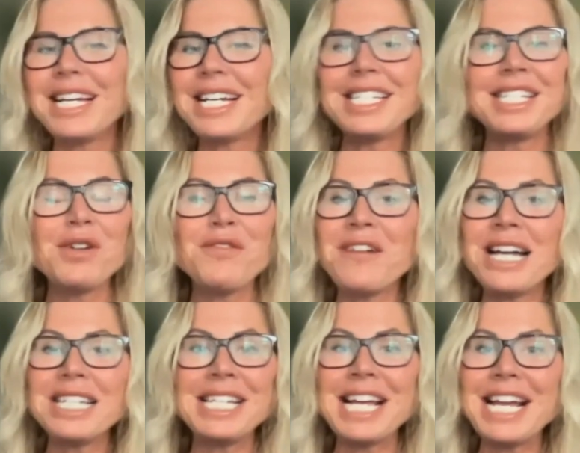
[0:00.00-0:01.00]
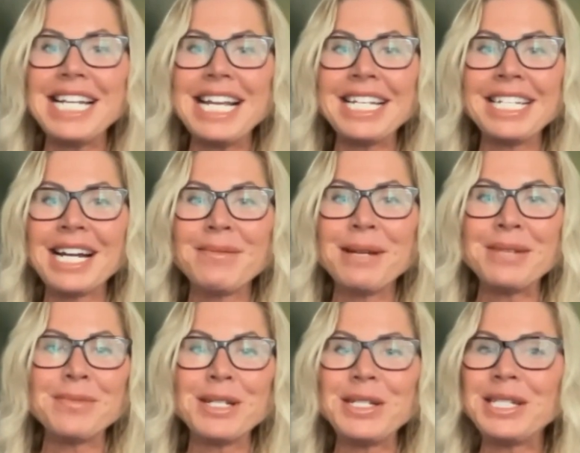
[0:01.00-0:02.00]
that is so fascinating. I
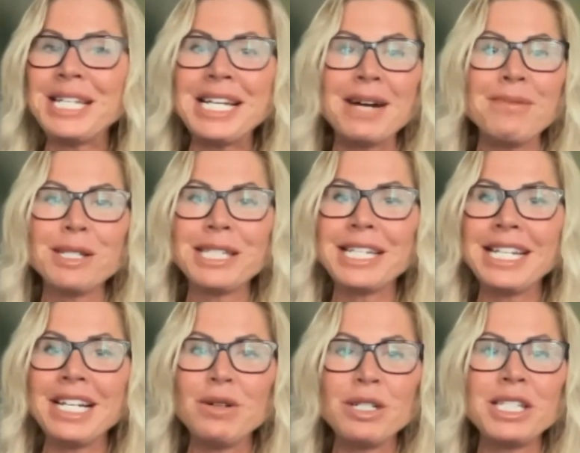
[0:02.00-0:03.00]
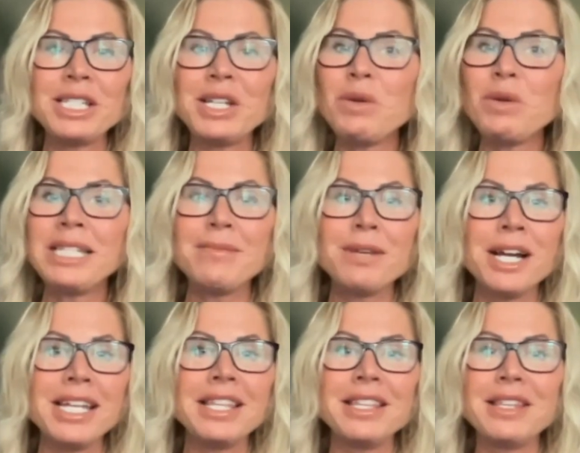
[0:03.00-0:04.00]
mean, when you see couples that they look so
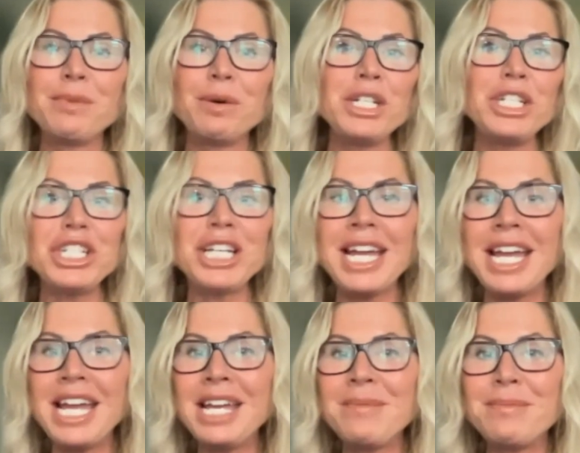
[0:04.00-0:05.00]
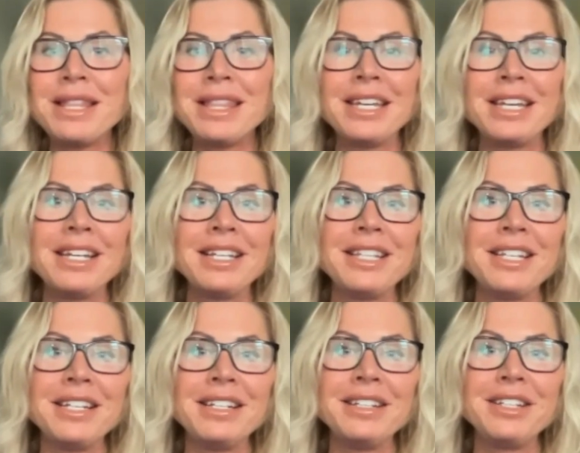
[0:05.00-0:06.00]
similar, the body shape and
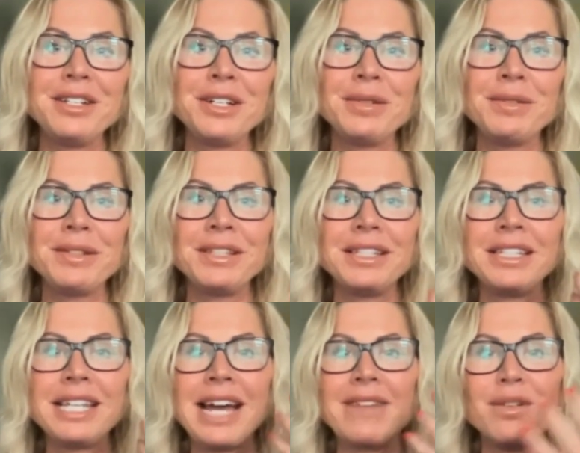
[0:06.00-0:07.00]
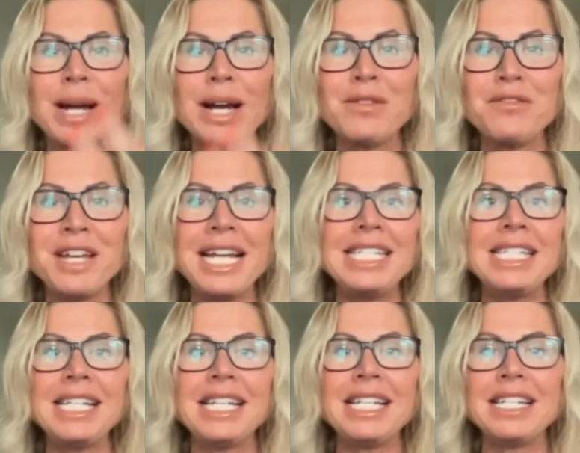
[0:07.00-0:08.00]
the you know, they have a round face
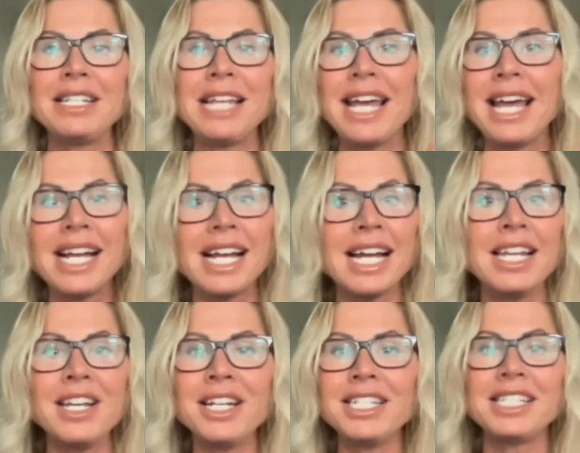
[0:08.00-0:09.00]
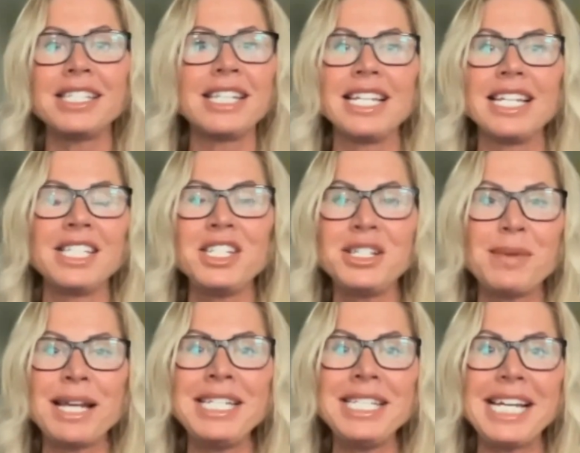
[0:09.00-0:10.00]
and the hair color, it's just
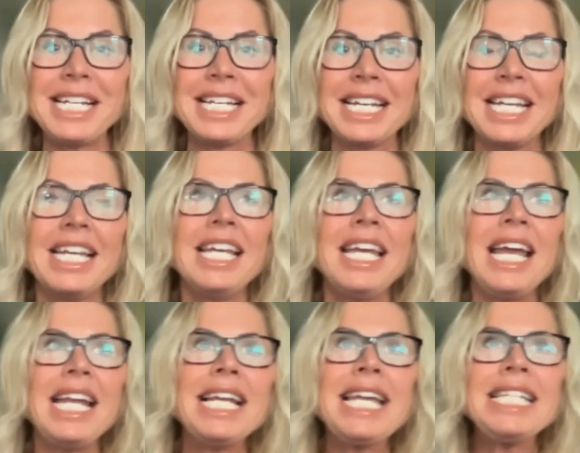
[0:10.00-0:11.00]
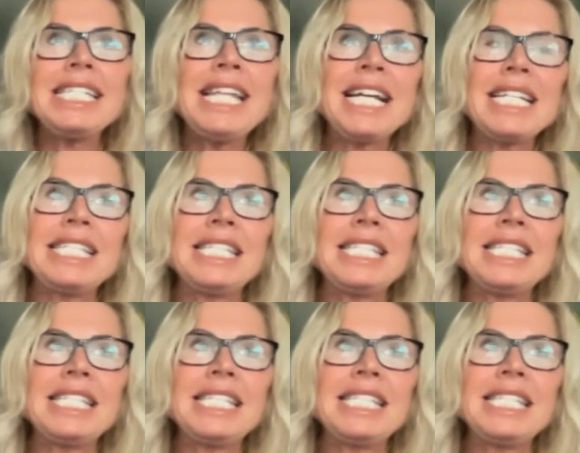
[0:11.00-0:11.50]
amazing. And I guess that's